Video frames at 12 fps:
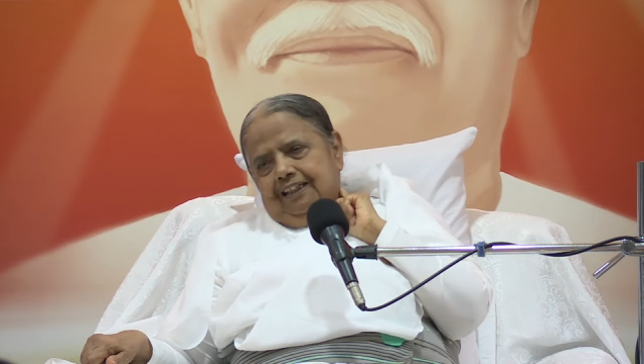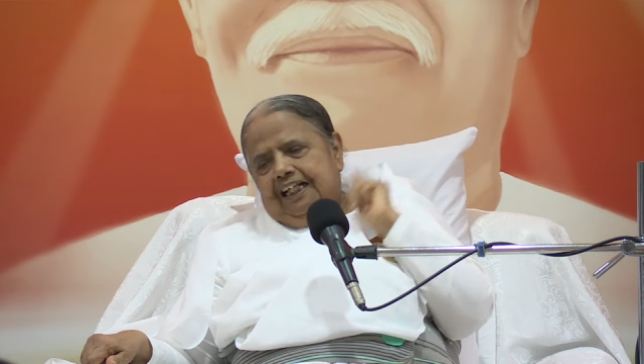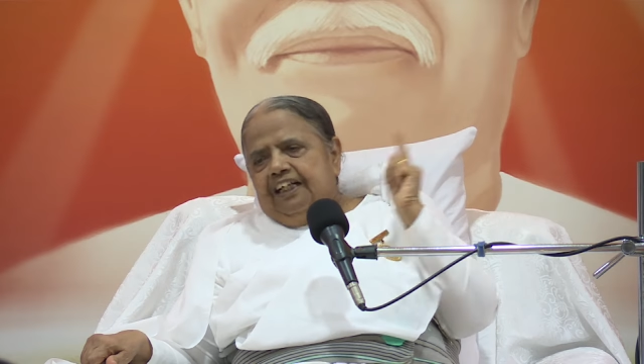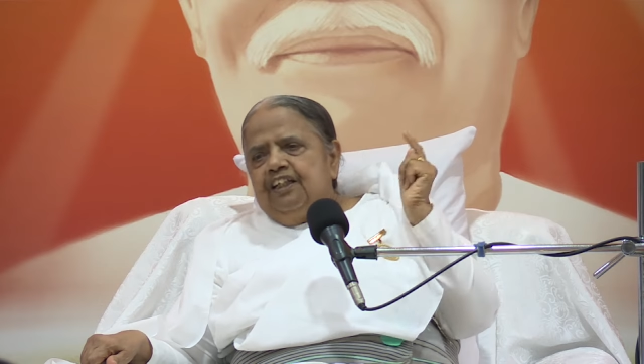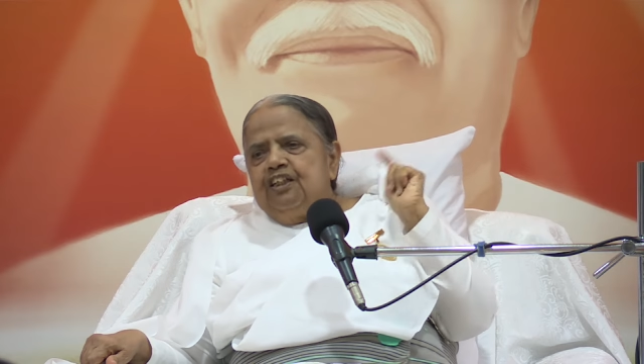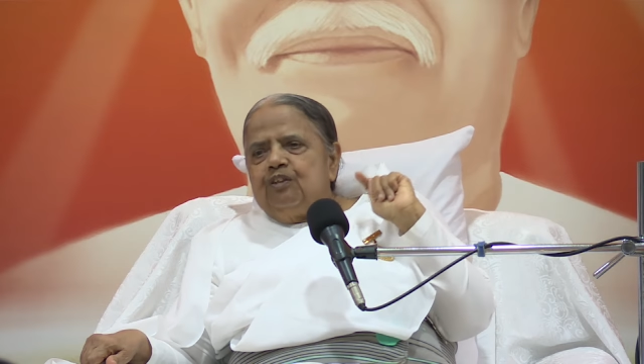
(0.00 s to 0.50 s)

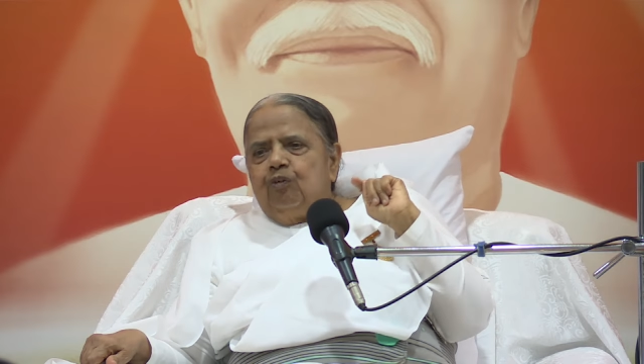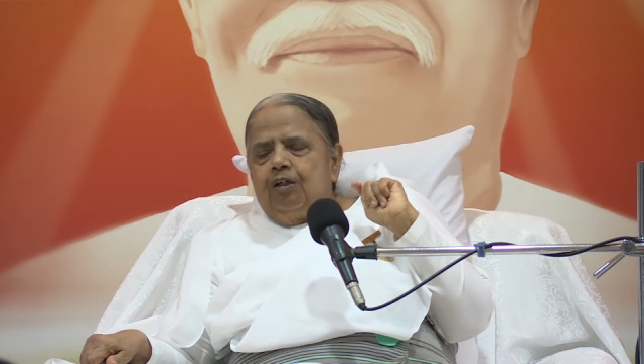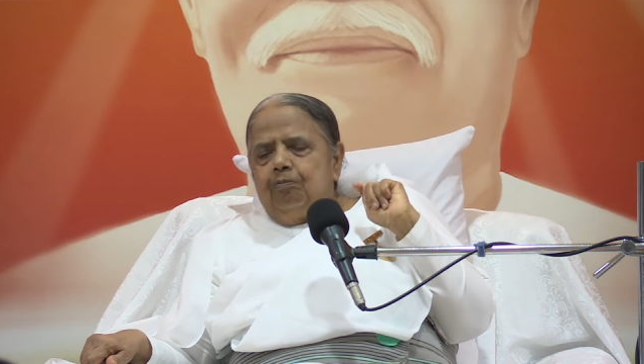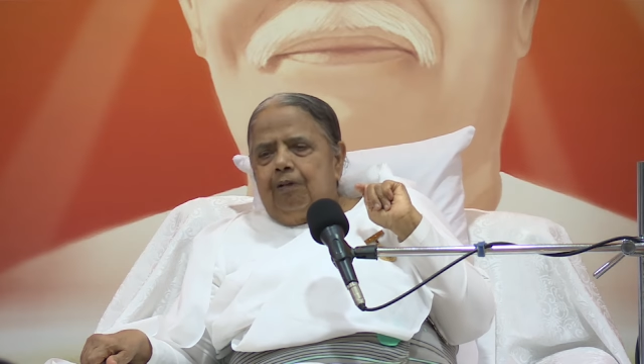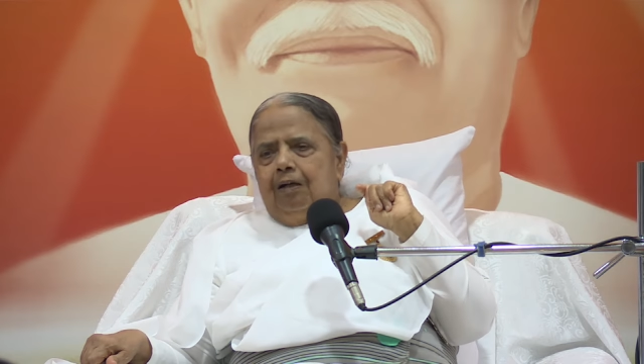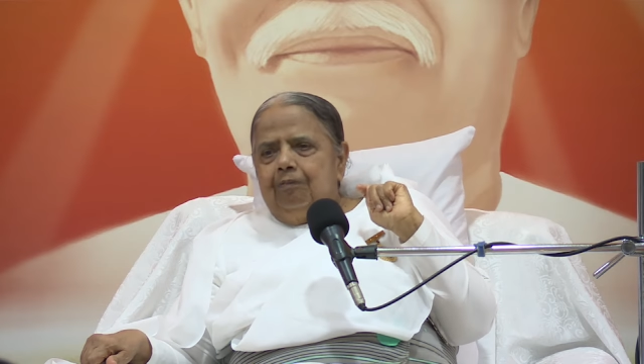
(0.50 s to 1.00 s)
That is
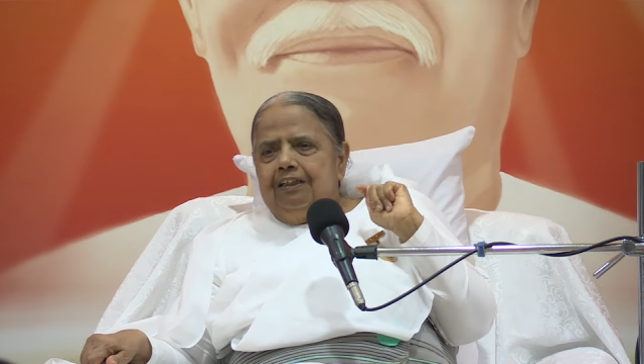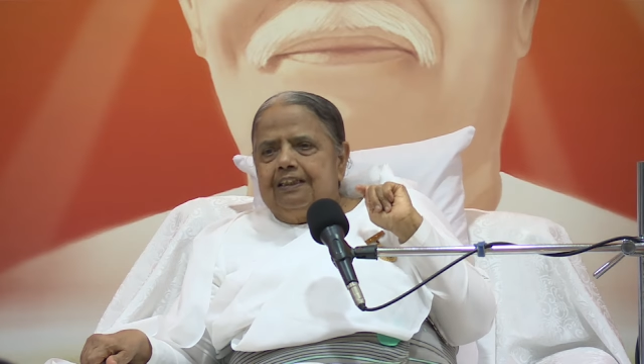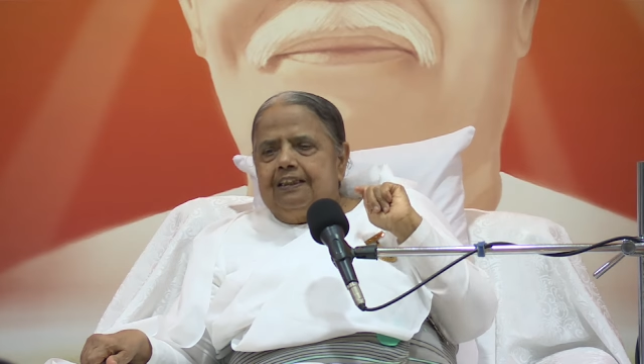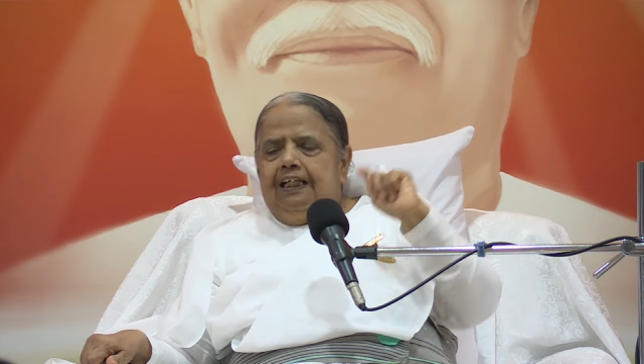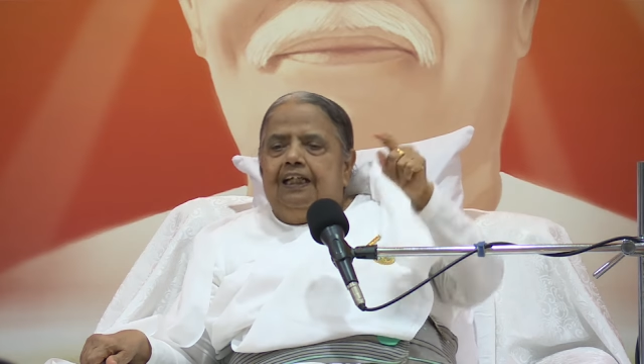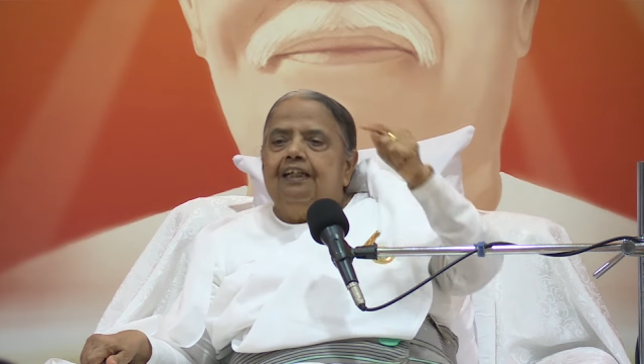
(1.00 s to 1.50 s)
what Baba
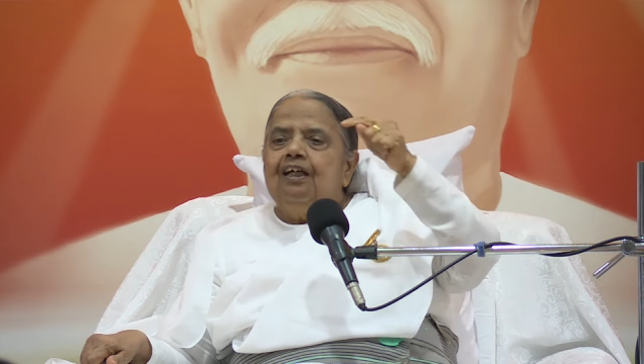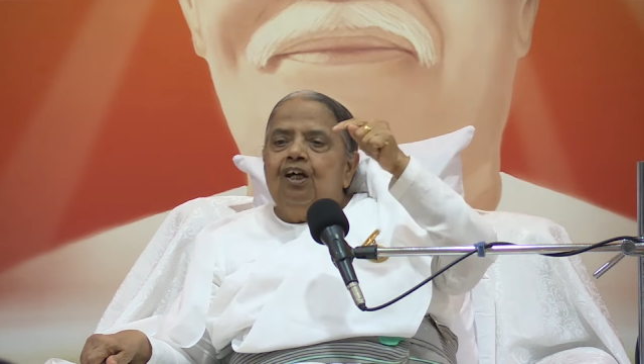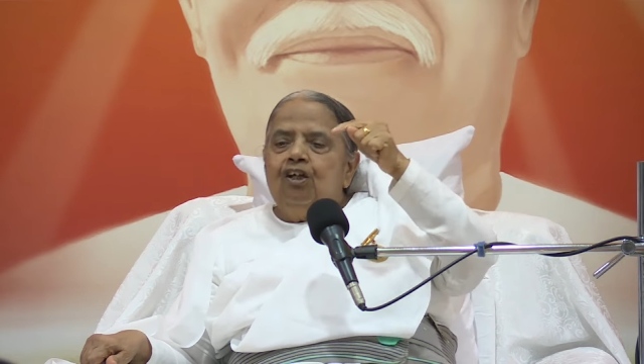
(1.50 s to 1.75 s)
said.